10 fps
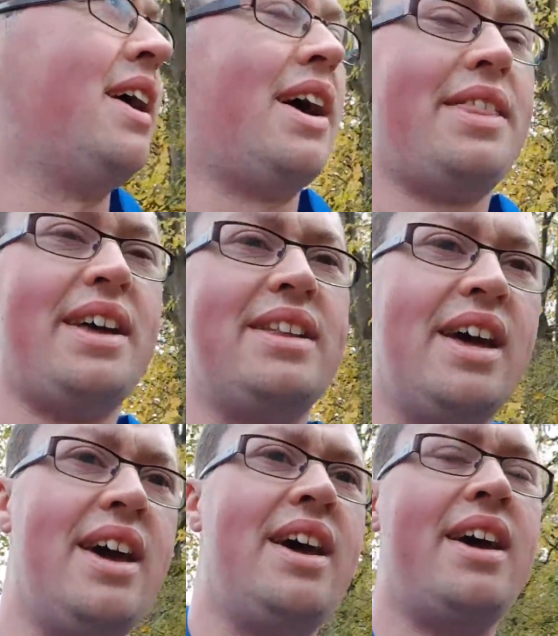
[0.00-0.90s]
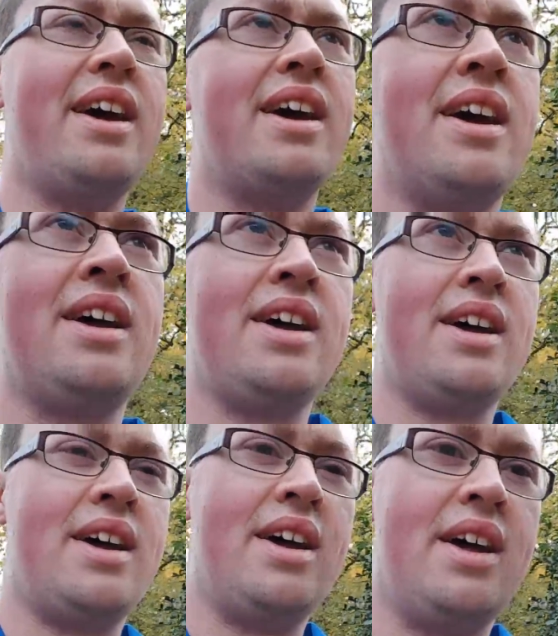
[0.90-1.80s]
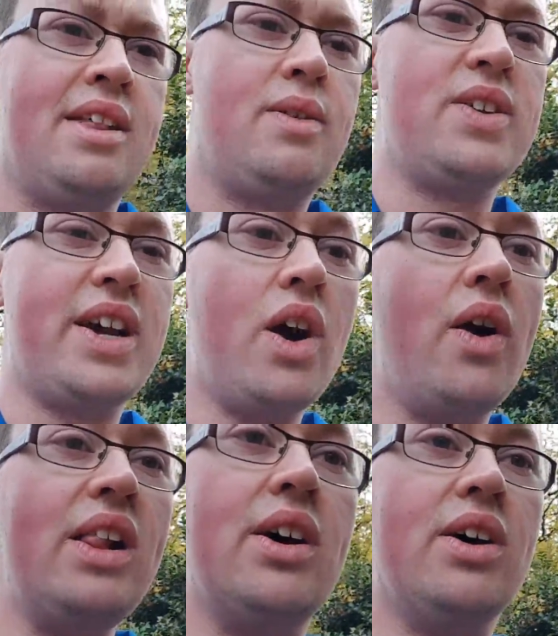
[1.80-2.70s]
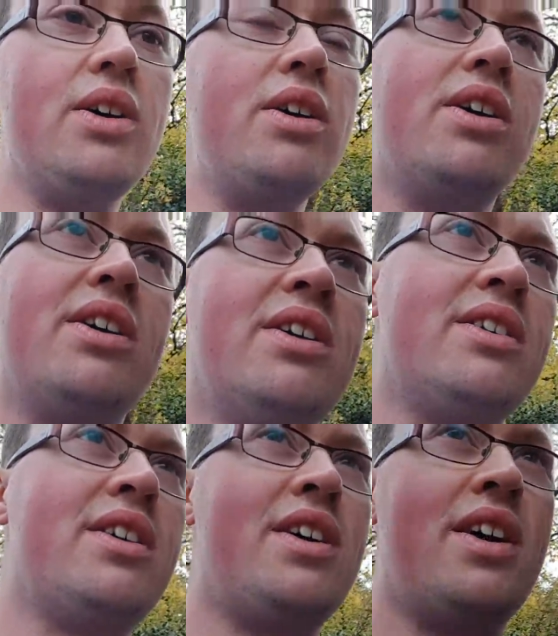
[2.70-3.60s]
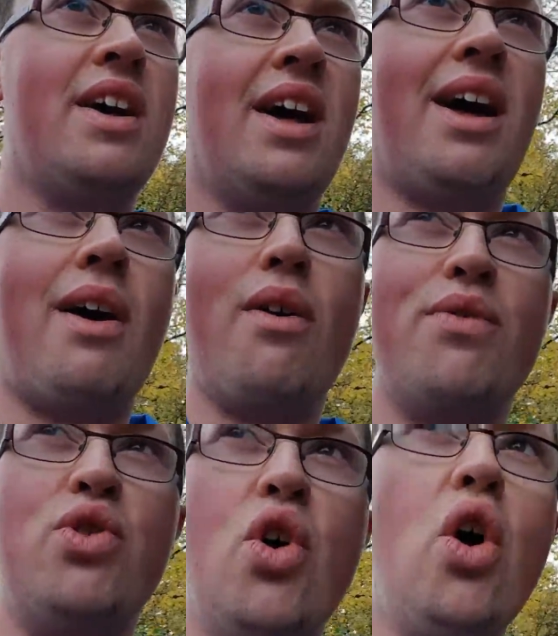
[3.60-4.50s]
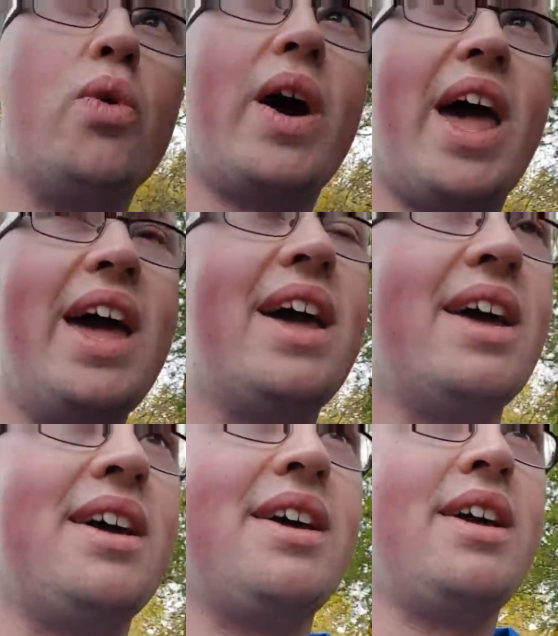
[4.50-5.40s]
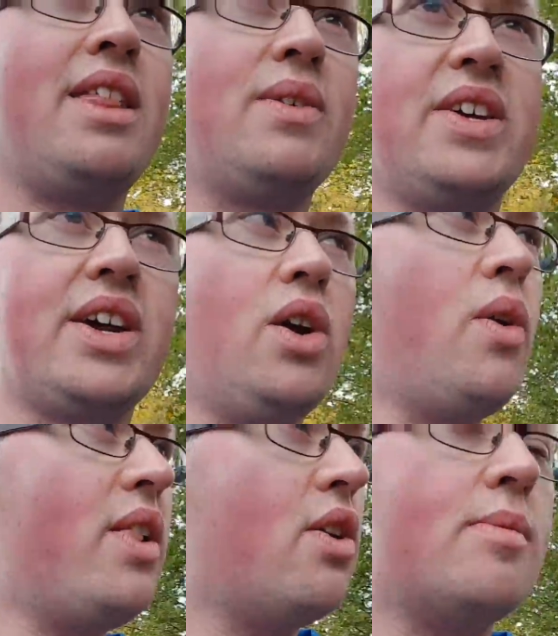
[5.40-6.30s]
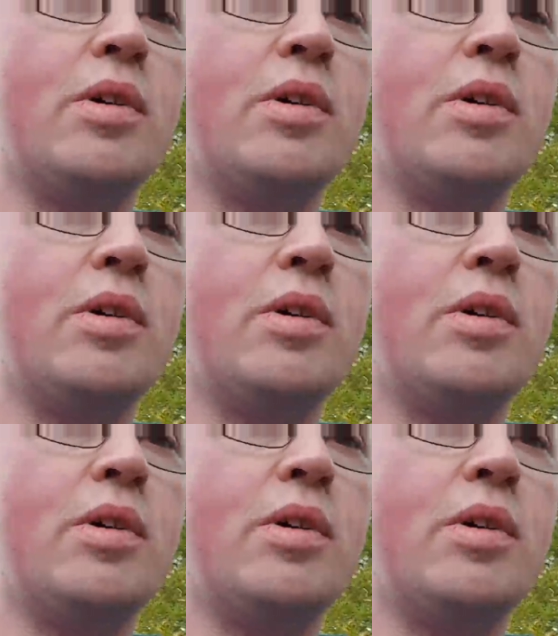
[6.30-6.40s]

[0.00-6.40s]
And then they was like, oh, hello. Out of nowhere, it was like a oh, hello